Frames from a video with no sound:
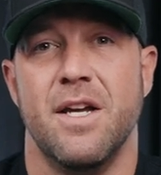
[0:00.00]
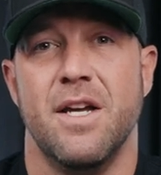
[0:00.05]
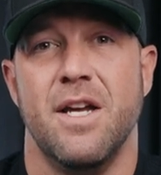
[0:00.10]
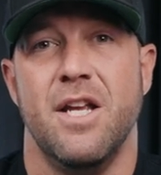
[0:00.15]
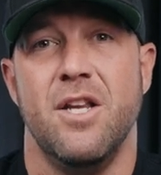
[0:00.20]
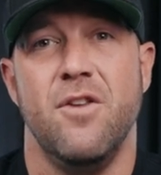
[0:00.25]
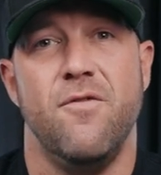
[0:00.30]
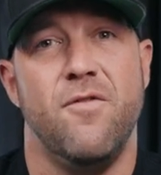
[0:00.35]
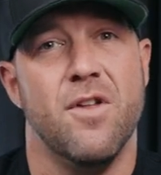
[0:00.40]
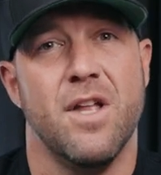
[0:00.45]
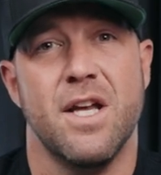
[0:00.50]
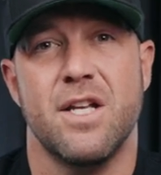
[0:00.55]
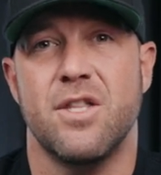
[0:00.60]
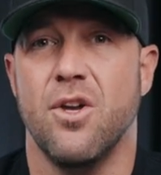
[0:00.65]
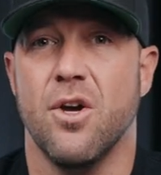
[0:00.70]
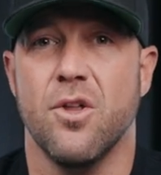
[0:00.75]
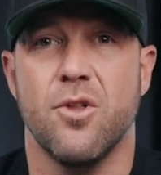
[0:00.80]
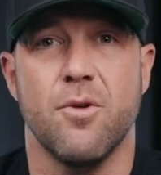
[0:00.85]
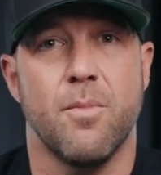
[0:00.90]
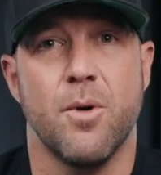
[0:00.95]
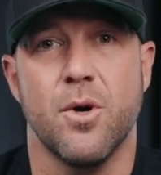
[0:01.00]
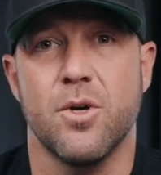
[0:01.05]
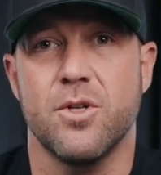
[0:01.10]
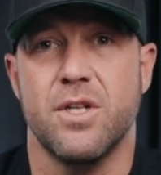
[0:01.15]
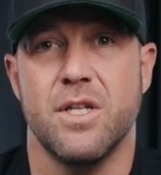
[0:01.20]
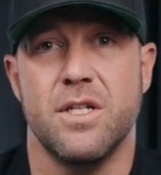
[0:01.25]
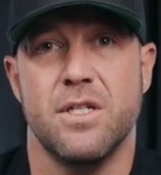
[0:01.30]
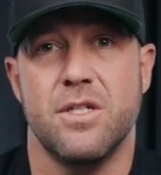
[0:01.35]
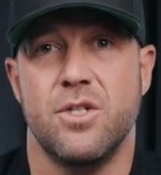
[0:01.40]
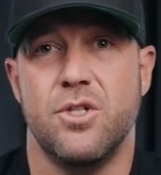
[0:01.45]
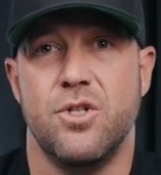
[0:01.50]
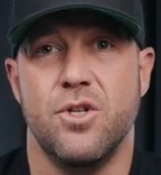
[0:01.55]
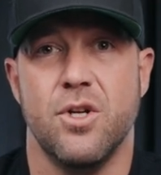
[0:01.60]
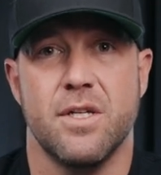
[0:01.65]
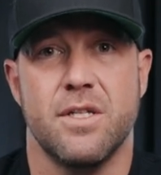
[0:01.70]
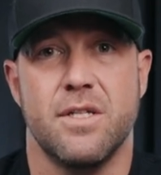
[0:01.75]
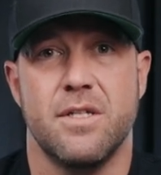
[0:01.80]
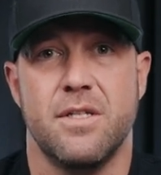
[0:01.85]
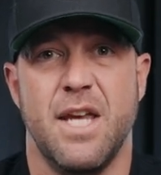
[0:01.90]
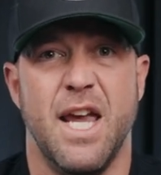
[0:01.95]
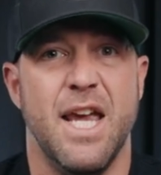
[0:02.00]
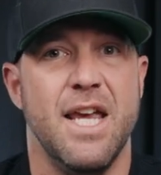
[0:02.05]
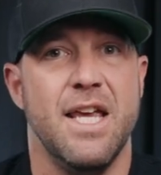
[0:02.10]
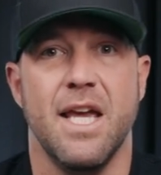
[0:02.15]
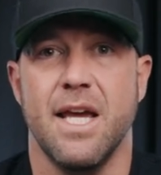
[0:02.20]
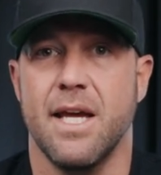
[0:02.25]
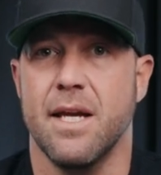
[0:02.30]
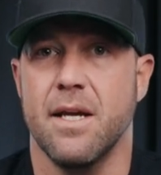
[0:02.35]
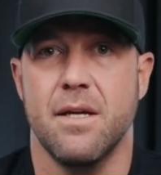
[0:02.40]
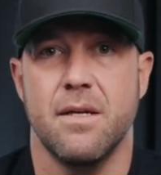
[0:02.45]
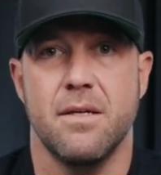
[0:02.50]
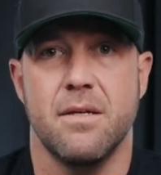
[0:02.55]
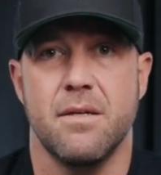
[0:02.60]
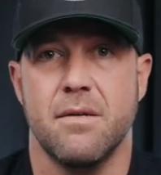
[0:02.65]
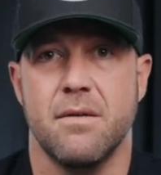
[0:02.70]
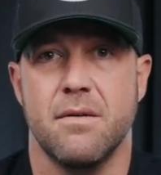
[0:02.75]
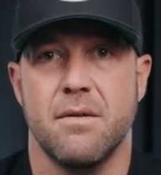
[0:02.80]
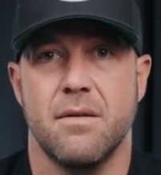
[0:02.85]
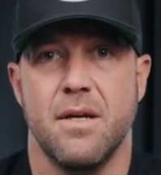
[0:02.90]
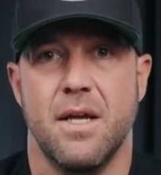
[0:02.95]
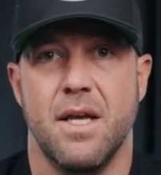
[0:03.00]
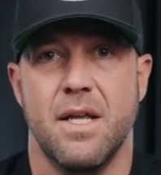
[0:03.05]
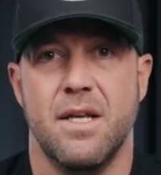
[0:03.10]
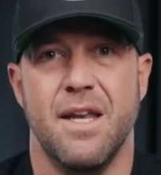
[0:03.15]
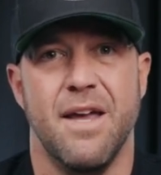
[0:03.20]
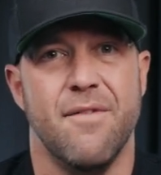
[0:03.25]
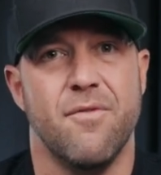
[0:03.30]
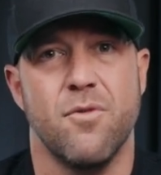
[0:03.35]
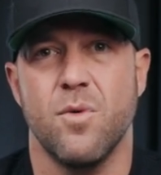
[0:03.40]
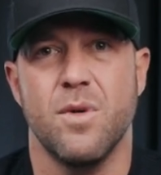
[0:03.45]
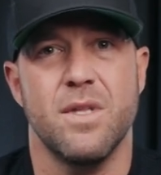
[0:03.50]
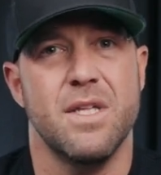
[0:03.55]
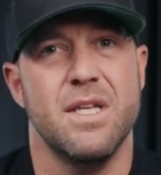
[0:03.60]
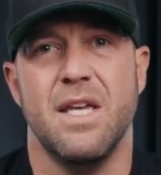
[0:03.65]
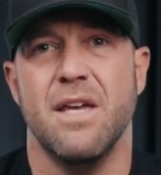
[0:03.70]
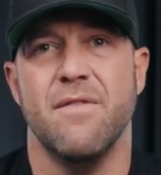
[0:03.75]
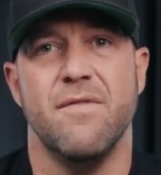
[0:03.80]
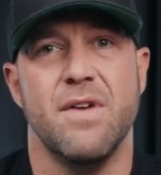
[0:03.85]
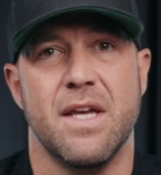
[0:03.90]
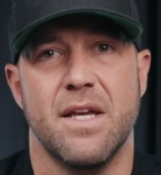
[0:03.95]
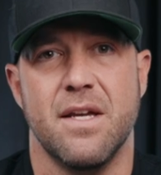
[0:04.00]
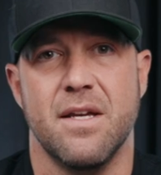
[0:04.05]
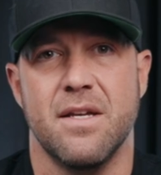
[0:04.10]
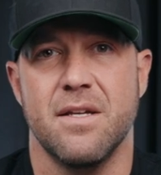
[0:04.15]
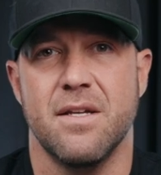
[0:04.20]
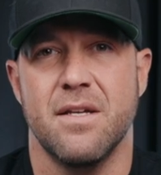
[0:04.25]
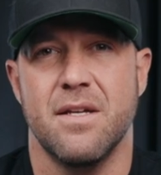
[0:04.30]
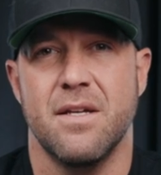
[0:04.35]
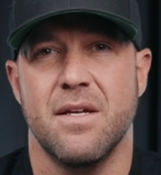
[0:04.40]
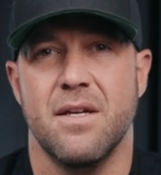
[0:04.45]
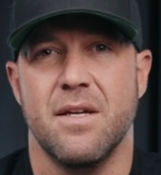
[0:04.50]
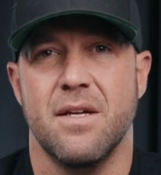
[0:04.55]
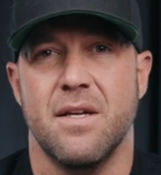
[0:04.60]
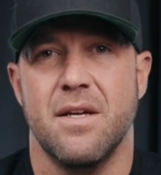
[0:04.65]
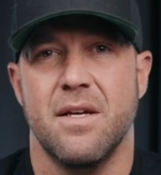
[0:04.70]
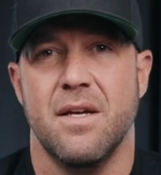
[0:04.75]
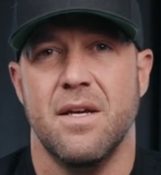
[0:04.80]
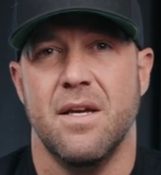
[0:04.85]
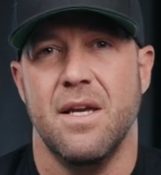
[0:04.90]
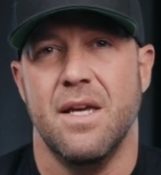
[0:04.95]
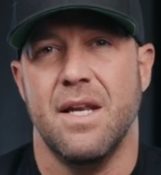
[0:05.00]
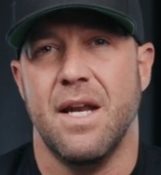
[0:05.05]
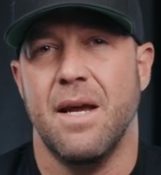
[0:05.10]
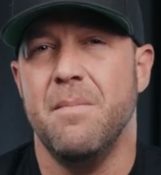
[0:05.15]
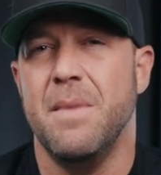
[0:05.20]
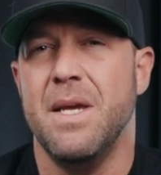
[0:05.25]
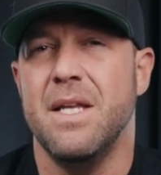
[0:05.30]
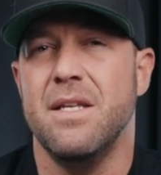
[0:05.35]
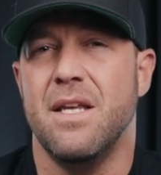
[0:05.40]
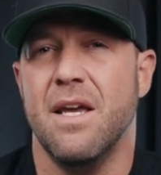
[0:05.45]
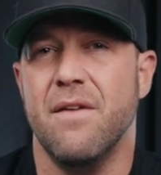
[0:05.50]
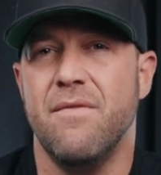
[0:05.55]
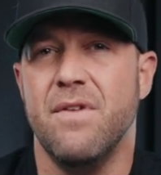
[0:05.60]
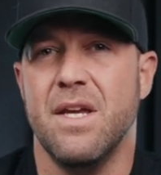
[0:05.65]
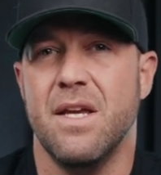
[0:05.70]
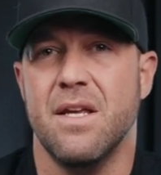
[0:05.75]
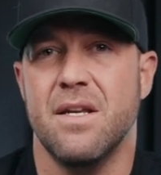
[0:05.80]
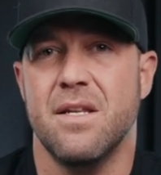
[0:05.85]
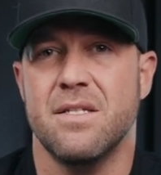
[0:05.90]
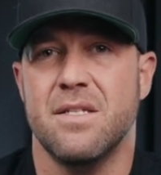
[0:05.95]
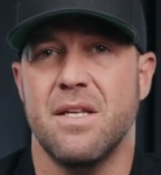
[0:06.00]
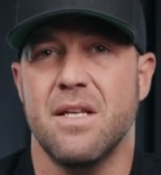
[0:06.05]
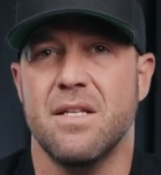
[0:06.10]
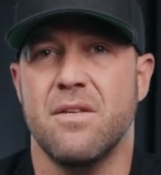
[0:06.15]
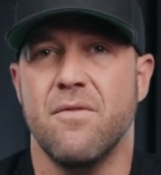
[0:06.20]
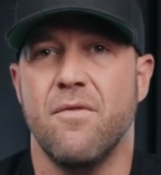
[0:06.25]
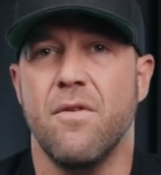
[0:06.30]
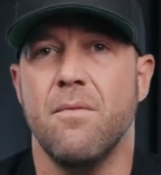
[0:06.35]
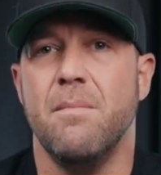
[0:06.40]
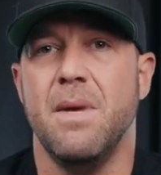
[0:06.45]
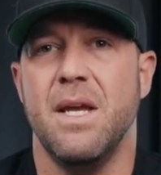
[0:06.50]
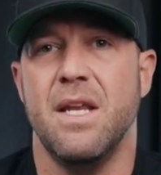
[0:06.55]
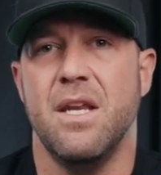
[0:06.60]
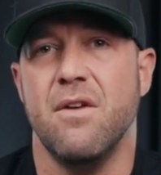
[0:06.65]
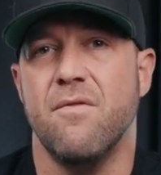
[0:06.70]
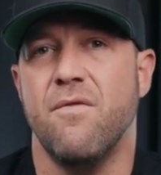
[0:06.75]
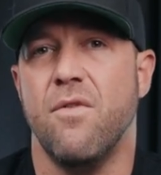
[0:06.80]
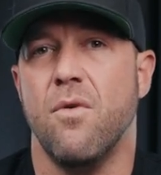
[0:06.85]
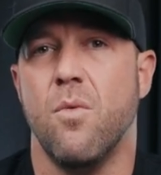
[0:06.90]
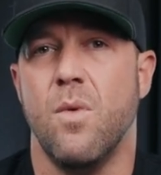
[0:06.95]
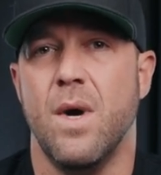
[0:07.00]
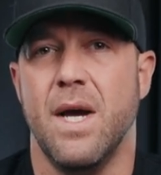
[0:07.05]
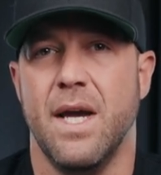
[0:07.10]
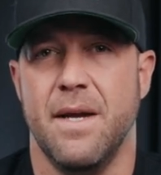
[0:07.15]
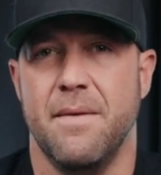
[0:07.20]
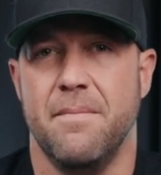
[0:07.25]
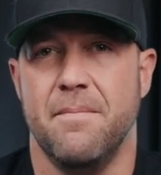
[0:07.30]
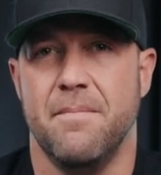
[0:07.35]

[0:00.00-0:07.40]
and you feel like the other person's just taking and never really giving. And I mean giving in the sense of a meaningful way,